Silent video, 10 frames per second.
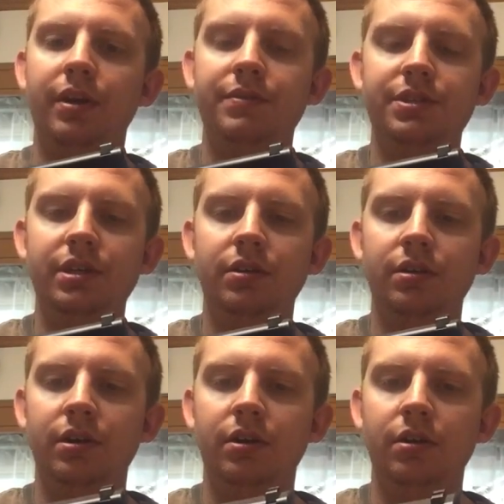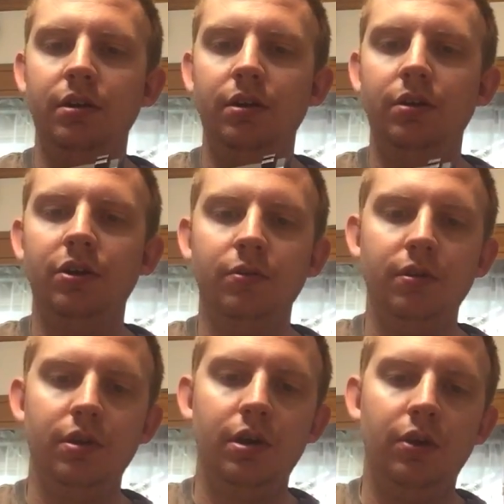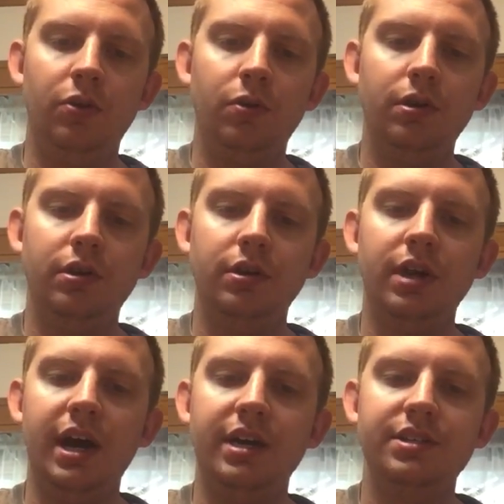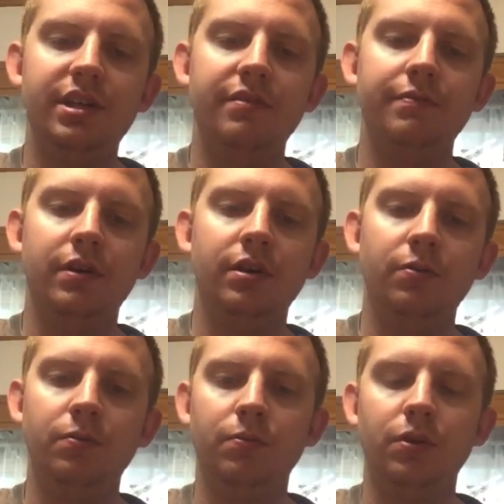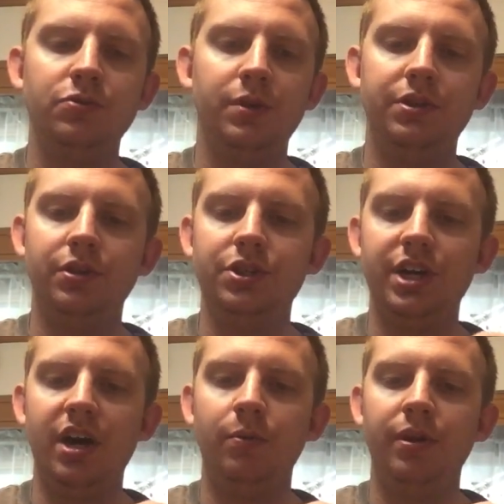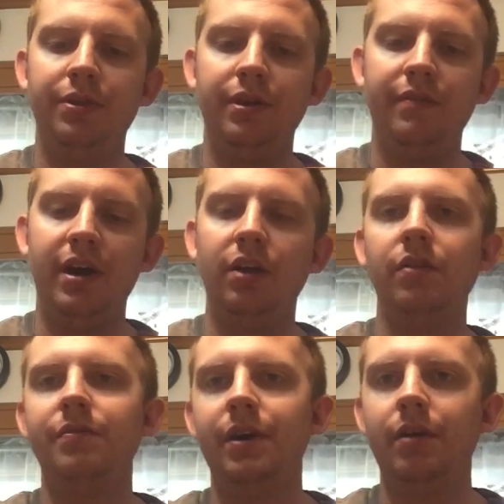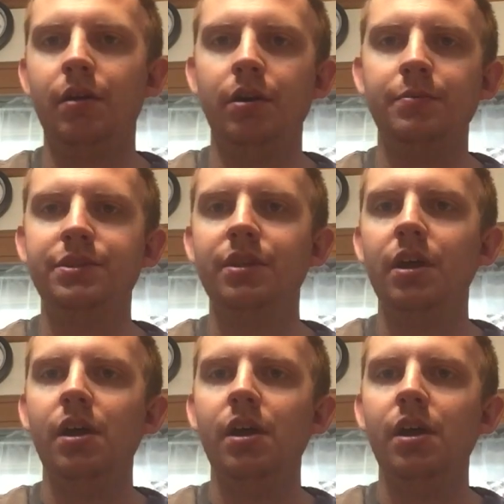And I've seen other guys I've worked with or shot with that have had other firearms,